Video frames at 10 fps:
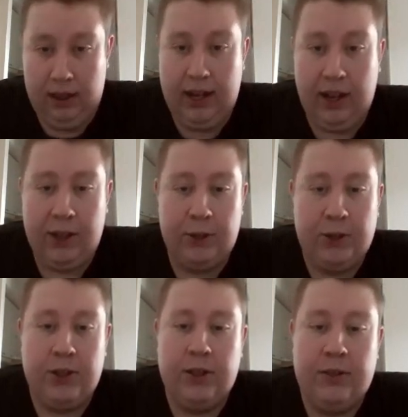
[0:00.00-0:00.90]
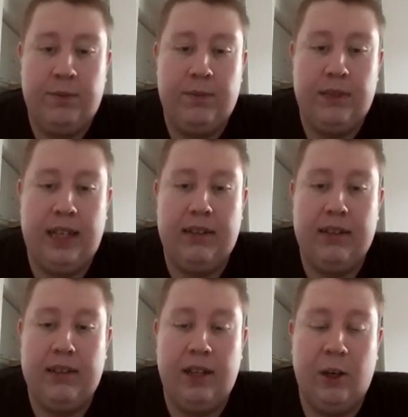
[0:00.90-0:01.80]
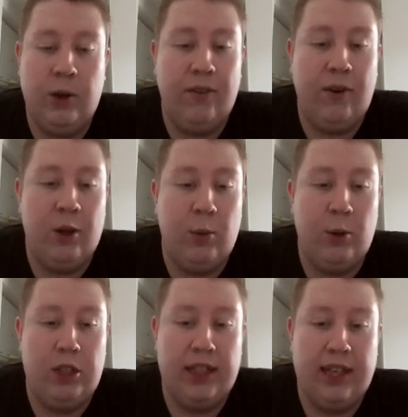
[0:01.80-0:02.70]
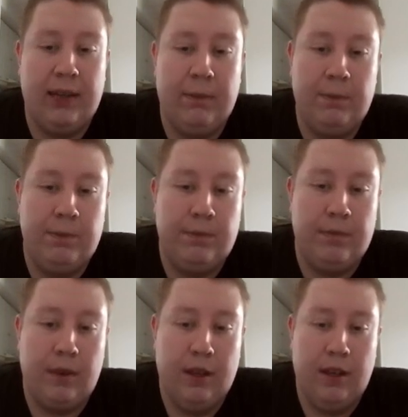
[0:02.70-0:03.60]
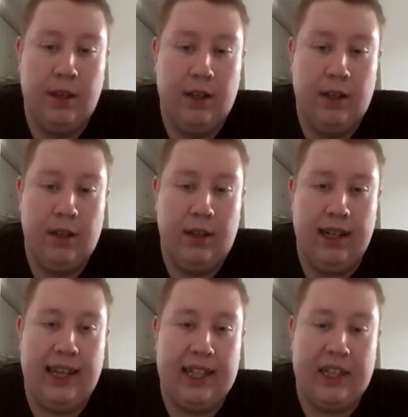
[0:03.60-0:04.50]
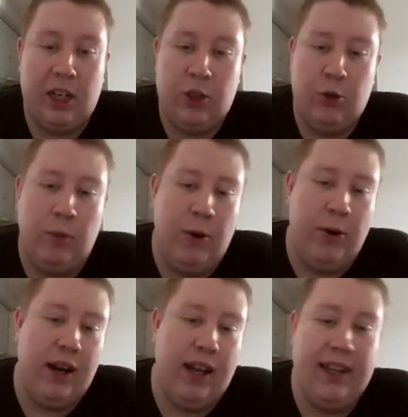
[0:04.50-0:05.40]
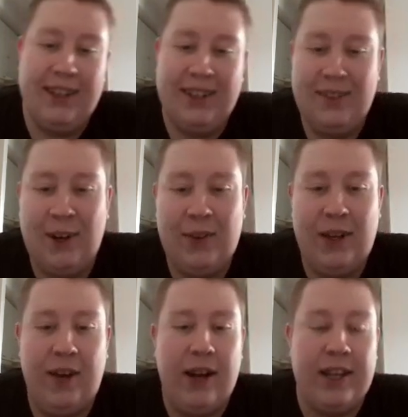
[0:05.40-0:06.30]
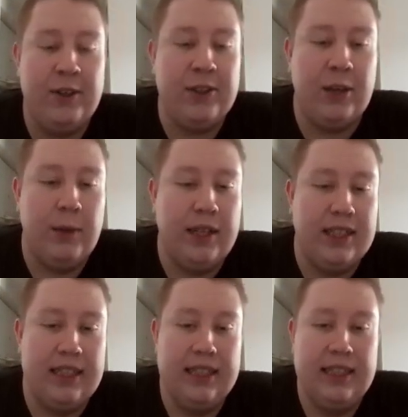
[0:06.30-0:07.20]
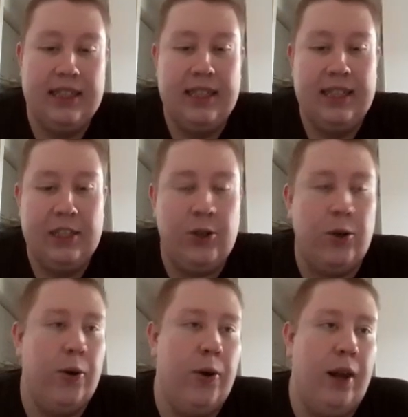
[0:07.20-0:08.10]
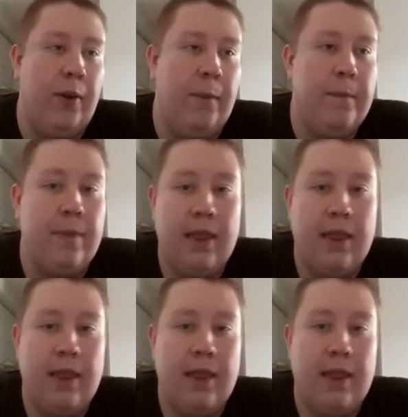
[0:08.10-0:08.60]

and others. So yeah, looking forward to watching that. And it has Katsuo Mori, one of the directors that we saw earlier.